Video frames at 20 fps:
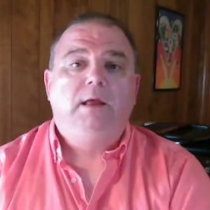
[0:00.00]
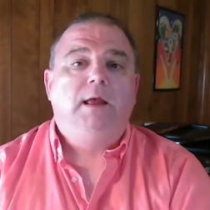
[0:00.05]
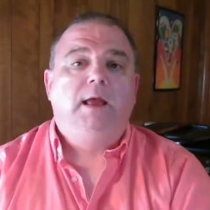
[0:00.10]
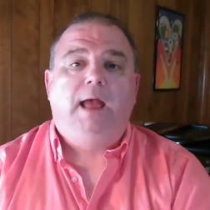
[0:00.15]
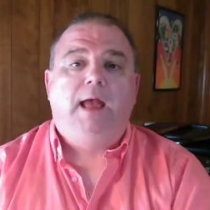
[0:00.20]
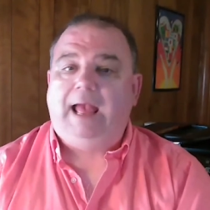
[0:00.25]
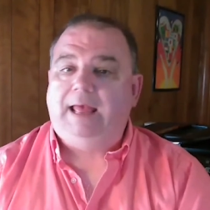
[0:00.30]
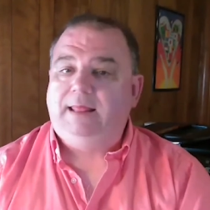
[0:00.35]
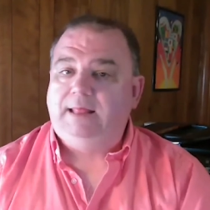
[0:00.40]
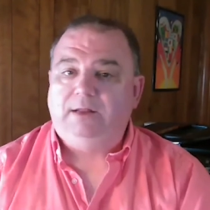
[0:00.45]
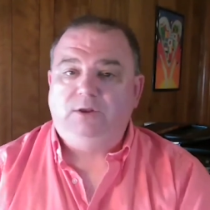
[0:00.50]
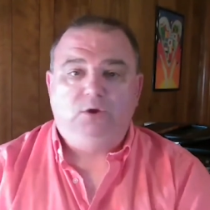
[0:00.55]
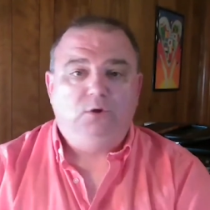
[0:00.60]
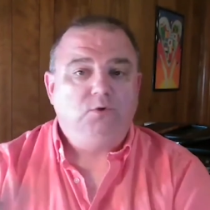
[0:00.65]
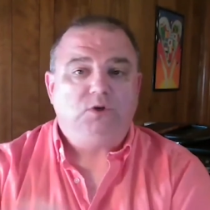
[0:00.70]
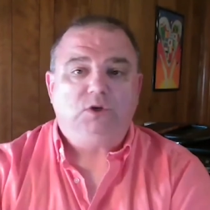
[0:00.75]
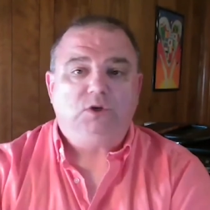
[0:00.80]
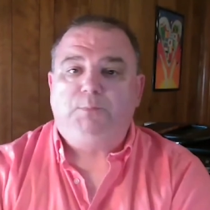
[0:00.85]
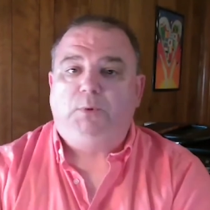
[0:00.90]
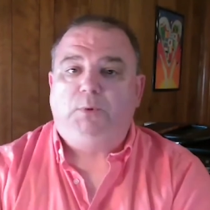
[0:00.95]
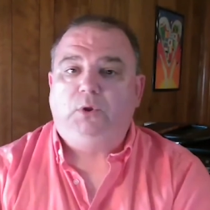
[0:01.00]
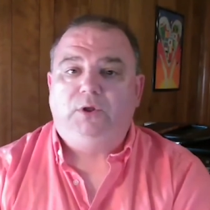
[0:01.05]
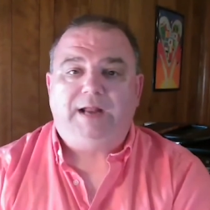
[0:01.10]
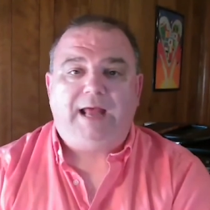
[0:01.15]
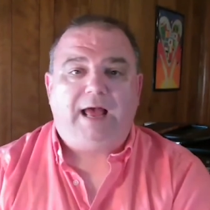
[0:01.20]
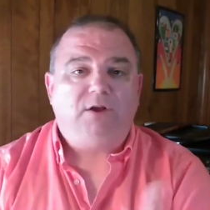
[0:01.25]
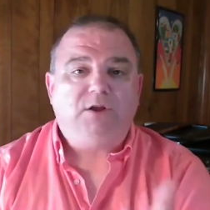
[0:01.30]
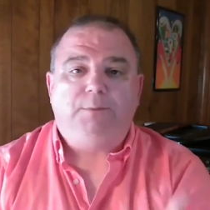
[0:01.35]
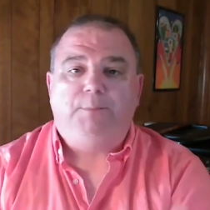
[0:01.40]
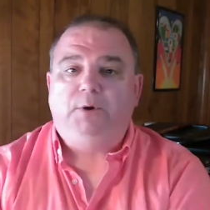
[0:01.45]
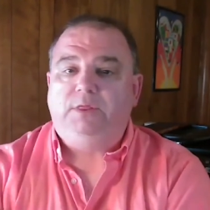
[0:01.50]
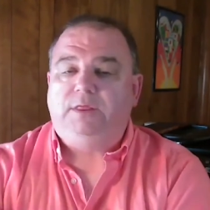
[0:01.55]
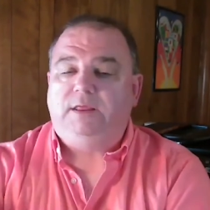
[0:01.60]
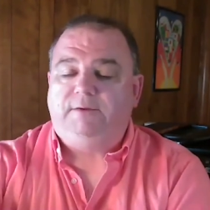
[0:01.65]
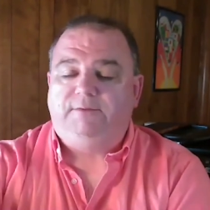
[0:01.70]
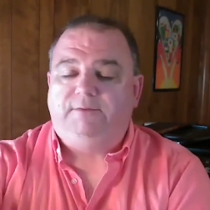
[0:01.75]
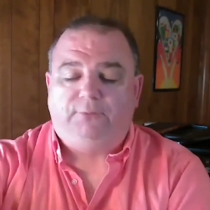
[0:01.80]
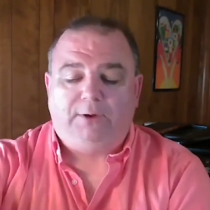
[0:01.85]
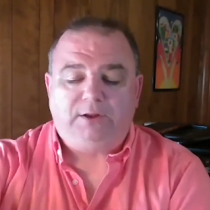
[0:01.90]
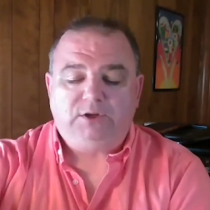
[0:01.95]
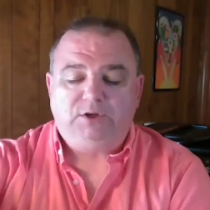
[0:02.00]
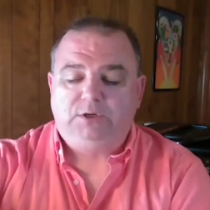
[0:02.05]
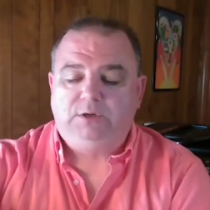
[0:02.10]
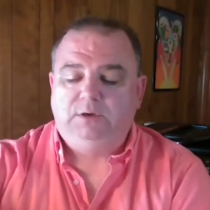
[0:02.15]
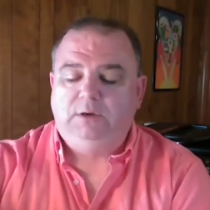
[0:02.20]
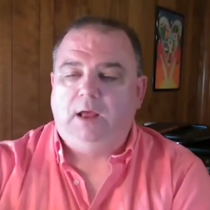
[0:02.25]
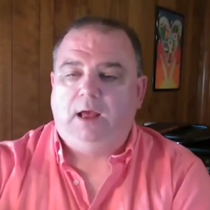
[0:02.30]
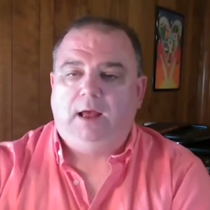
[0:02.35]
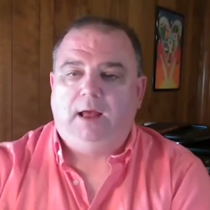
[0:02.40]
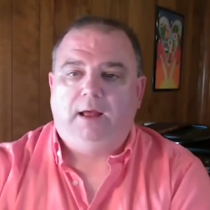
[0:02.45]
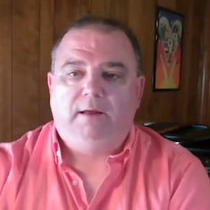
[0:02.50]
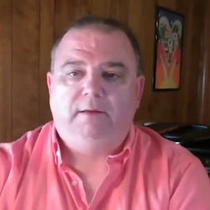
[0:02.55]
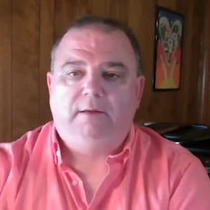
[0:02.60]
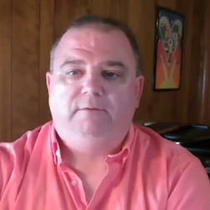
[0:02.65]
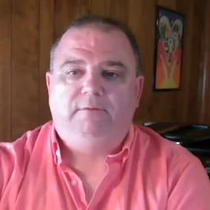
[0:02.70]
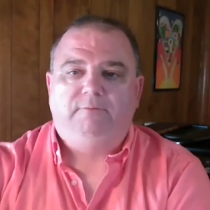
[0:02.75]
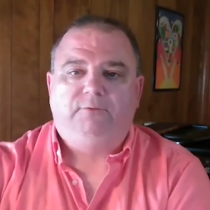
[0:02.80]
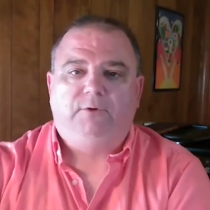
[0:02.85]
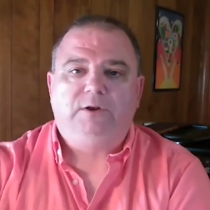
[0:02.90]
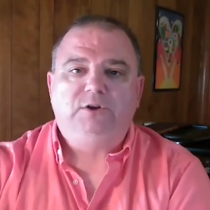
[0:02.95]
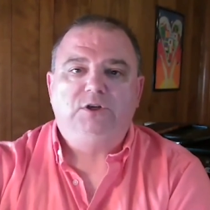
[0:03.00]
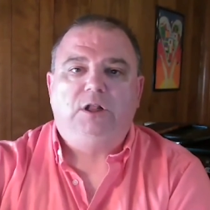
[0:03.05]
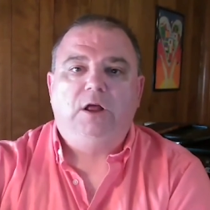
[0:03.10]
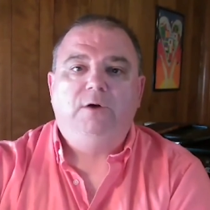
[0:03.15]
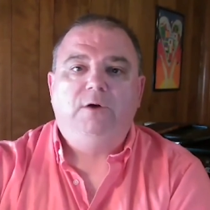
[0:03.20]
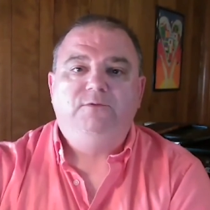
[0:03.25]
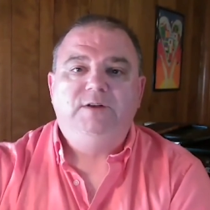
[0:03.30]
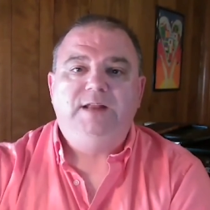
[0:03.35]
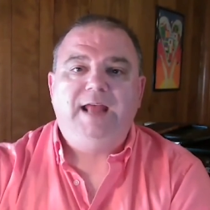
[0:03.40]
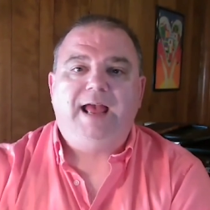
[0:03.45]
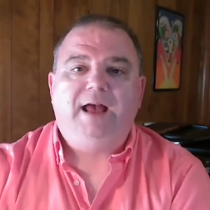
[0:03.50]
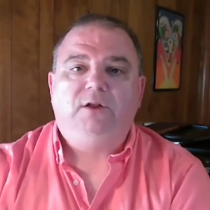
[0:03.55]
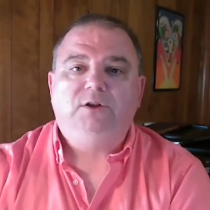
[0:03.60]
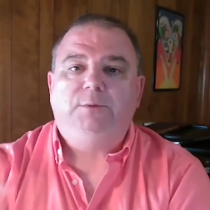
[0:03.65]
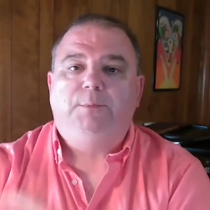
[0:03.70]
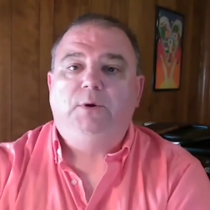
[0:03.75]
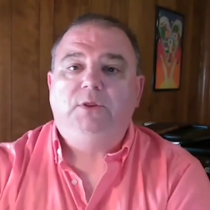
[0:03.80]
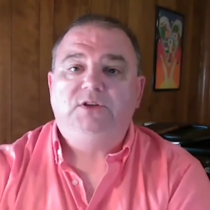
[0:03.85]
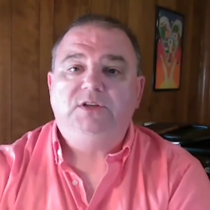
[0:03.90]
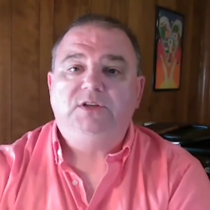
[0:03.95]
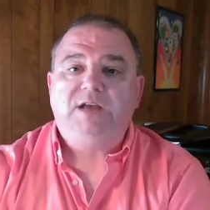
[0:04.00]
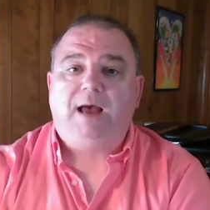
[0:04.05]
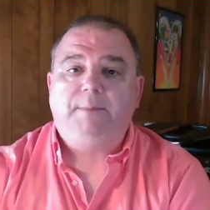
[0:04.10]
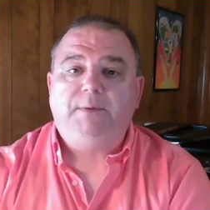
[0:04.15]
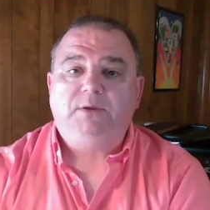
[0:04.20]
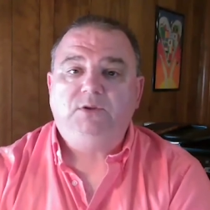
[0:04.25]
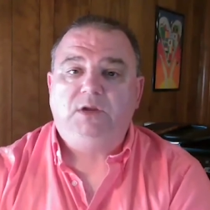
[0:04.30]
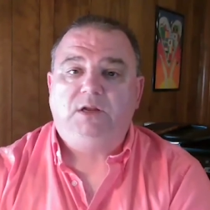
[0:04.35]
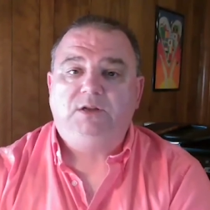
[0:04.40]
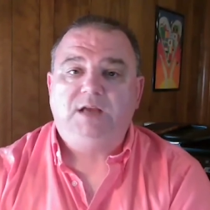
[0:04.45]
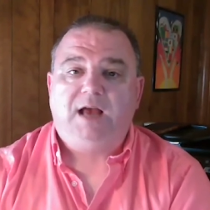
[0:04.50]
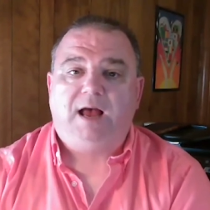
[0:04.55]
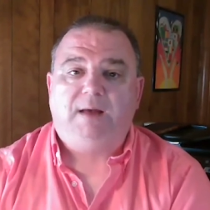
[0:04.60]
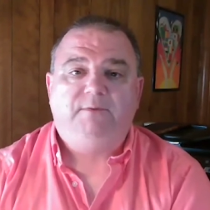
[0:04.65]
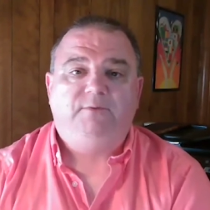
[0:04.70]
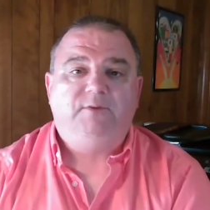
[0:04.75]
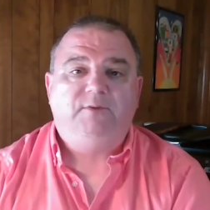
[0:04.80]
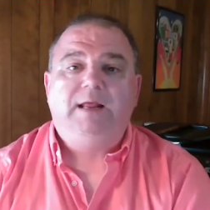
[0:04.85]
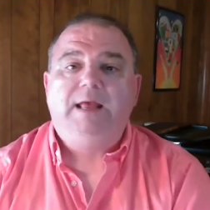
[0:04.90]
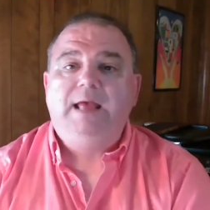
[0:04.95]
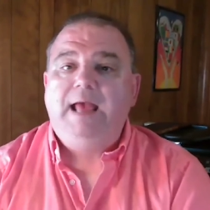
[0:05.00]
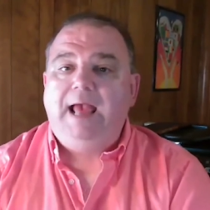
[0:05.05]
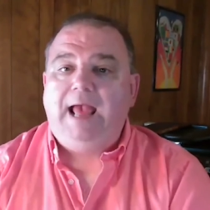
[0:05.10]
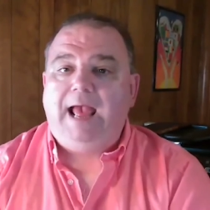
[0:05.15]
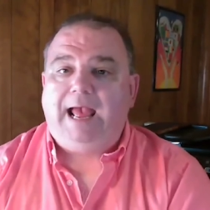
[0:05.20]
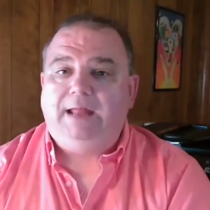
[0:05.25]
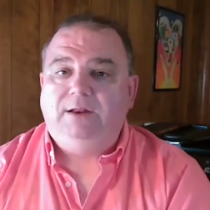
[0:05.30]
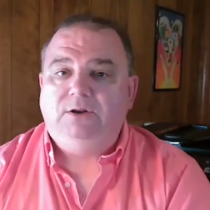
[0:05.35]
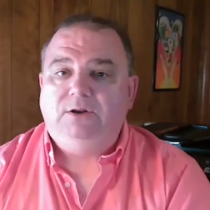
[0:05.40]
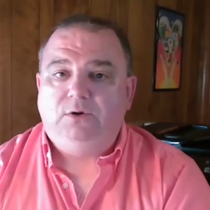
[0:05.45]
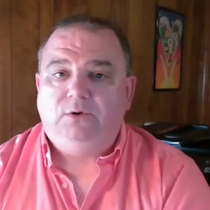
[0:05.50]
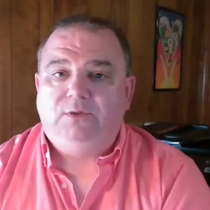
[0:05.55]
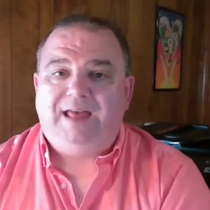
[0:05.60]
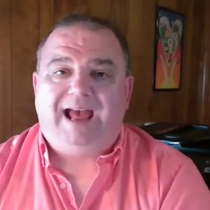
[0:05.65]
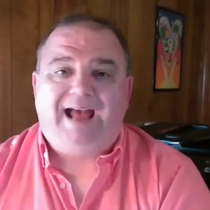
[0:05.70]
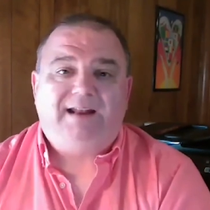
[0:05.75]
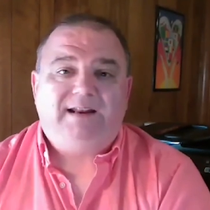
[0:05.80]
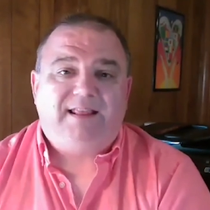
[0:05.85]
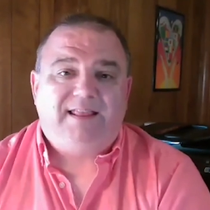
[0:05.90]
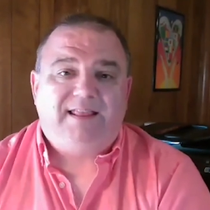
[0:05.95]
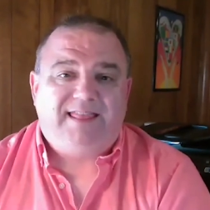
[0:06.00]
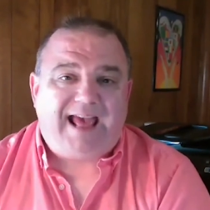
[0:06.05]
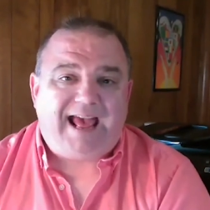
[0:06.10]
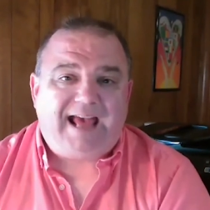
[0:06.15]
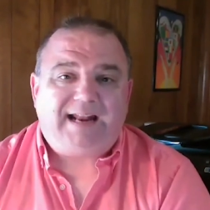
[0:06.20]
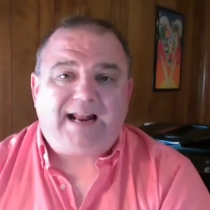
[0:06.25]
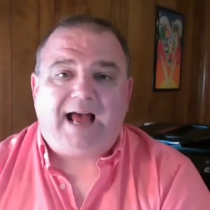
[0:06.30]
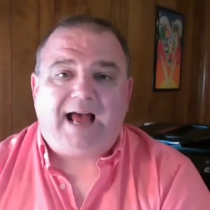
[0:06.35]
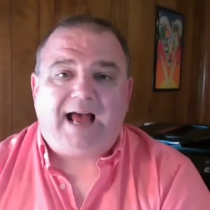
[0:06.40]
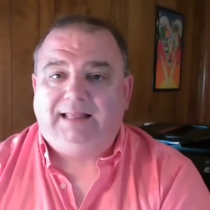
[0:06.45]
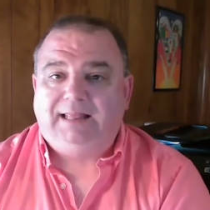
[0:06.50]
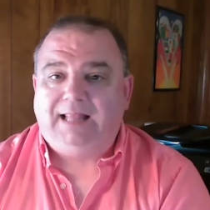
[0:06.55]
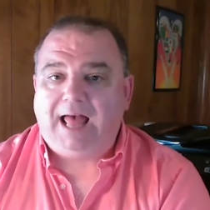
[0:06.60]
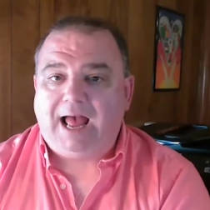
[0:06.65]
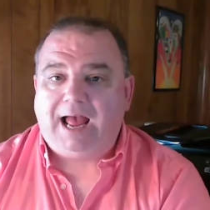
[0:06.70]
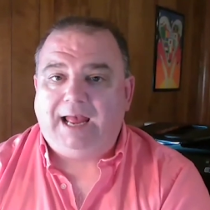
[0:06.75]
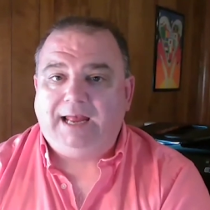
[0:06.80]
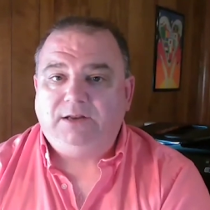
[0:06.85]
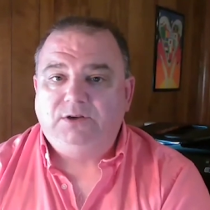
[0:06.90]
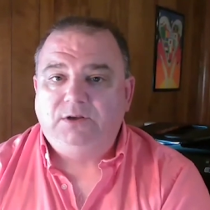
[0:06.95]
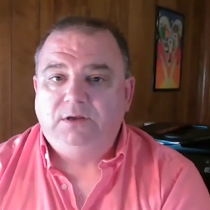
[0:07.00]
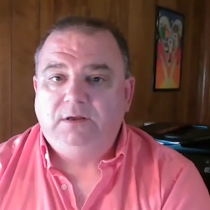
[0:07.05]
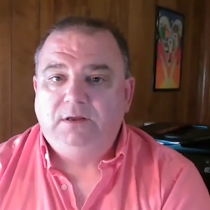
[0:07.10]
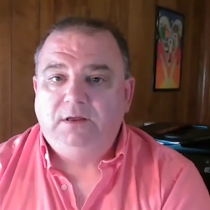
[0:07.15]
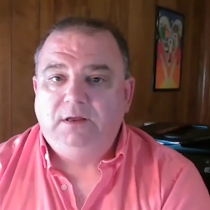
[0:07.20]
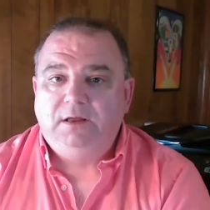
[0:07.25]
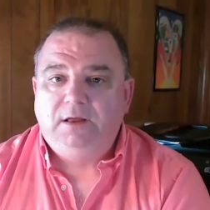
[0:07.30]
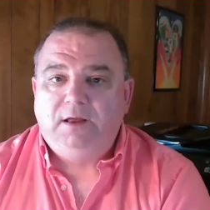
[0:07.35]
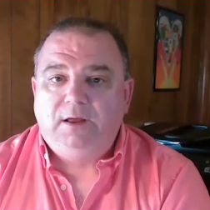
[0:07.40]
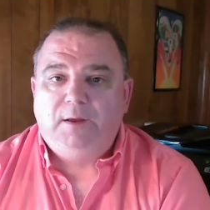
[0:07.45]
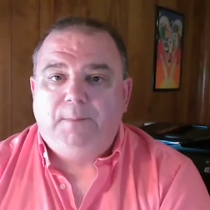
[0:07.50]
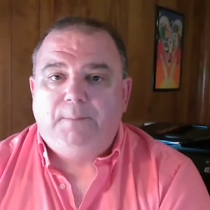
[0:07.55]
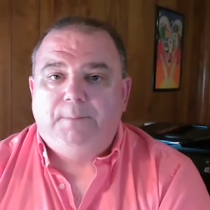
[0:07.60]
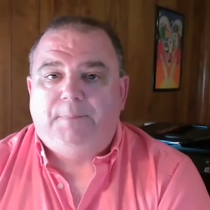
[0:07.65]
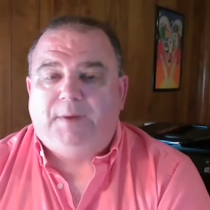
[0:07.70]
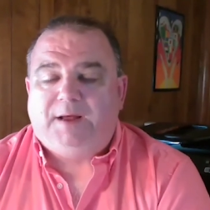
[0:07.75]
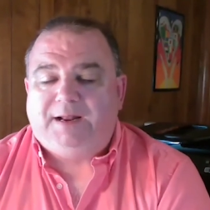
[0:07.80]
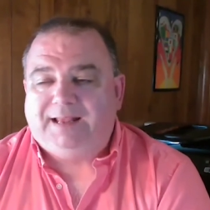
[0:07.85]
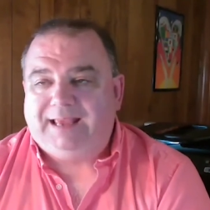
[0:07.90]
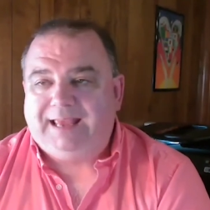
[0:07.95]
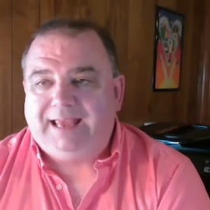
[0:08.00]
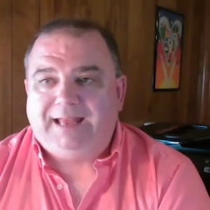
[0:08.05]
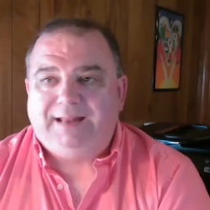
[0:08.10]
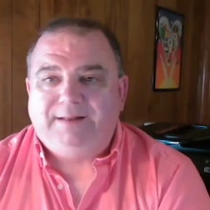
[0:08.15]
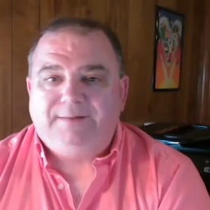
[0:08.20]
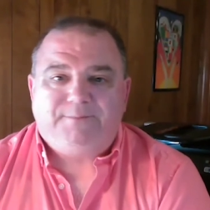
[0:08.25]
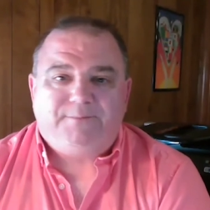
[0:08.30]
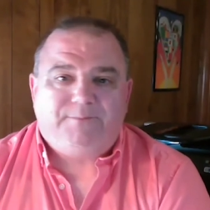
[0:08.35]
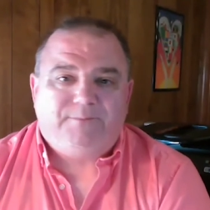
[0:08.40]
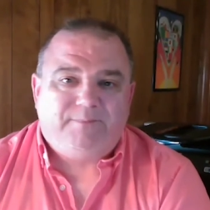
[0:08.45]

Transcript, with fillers: and then you just pull it out. You put the French uh, French loaf down. You put the toppings on top of it, and do that. That I like, but again,